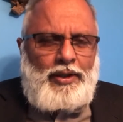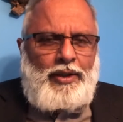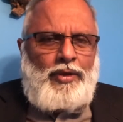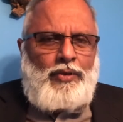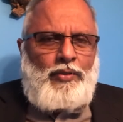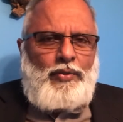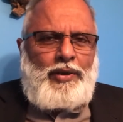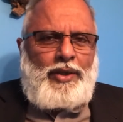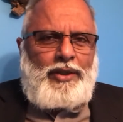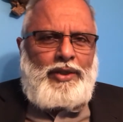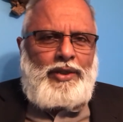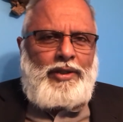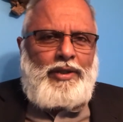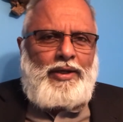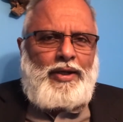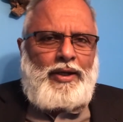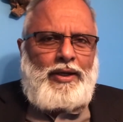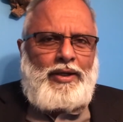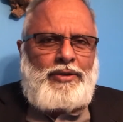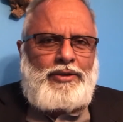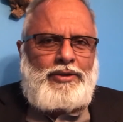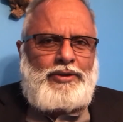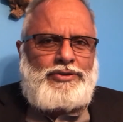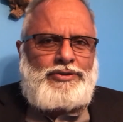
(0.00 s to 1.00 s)
when he
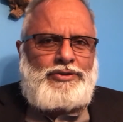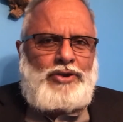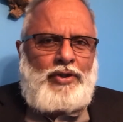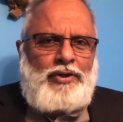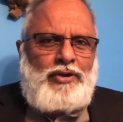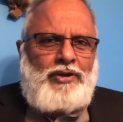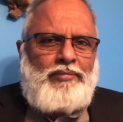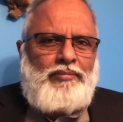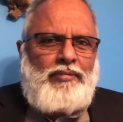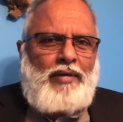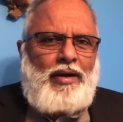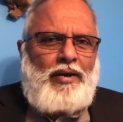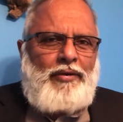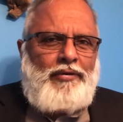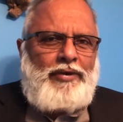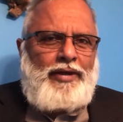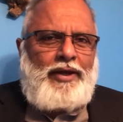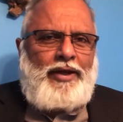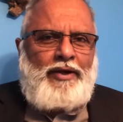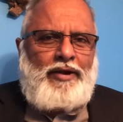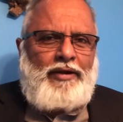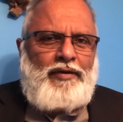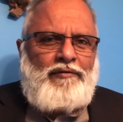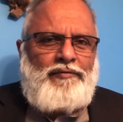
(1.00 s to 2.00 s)
uh, started
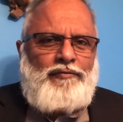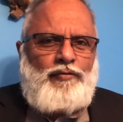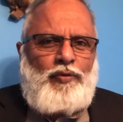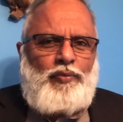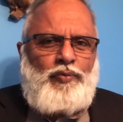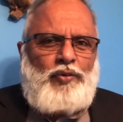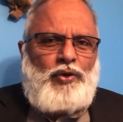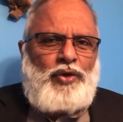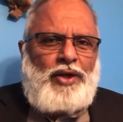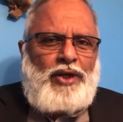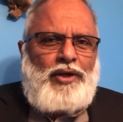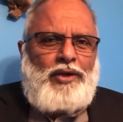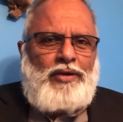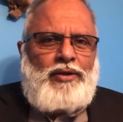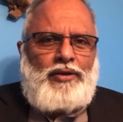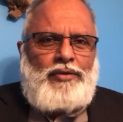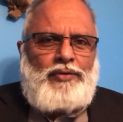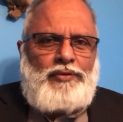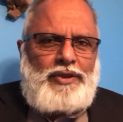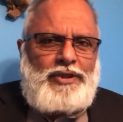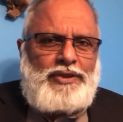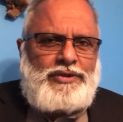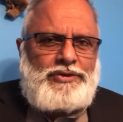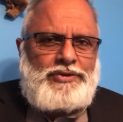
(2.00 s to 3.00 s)
marrying, for political
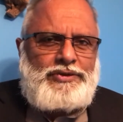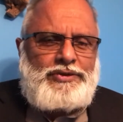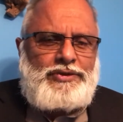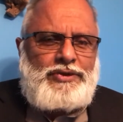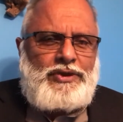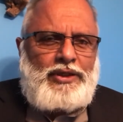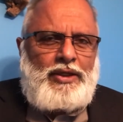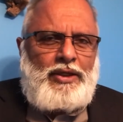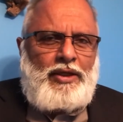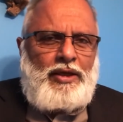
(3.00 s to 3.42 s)
reasons,